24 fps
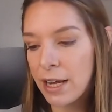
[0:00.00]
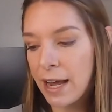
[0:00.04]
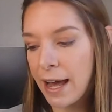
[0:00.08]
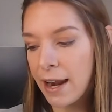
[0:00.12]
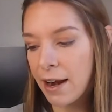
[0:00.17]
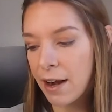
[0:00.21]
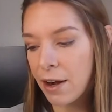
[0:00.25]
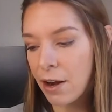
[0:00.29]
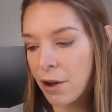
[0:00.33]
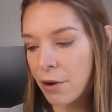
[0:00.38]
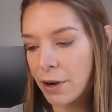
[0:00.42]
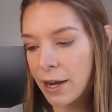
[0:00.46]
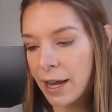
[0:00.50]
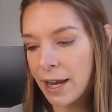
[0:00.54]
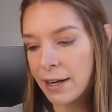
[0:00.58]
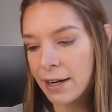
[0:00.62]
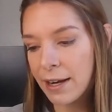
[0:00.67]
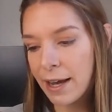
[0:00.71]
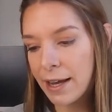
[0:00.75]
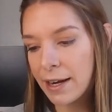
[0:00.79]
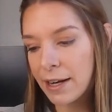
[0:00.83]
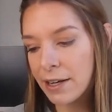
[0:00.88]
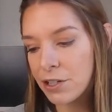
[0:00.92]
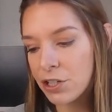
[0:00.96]
had an okay
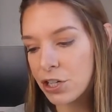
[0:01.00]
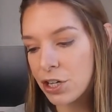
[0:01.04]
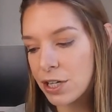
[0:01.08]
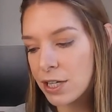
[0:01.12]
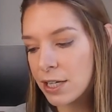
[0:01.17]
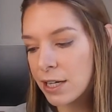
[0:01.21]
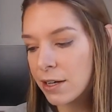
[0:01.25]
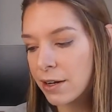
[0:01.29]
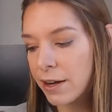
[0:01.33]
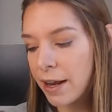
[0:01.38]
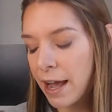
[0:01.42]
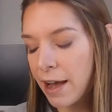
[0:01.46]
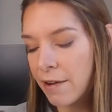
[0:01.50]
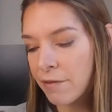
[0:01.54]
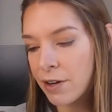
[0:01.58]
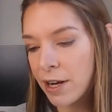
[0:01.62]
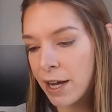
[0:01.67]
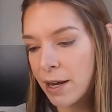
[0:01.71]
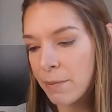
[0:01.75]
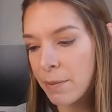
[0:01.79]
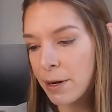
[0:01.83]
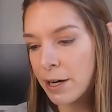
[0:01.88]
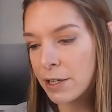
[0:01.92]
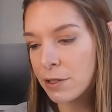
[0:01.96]
night and she didn't have
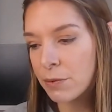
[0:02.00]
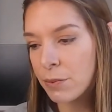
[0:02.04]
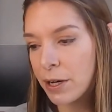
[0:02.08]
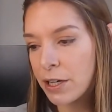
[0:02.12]
nightmares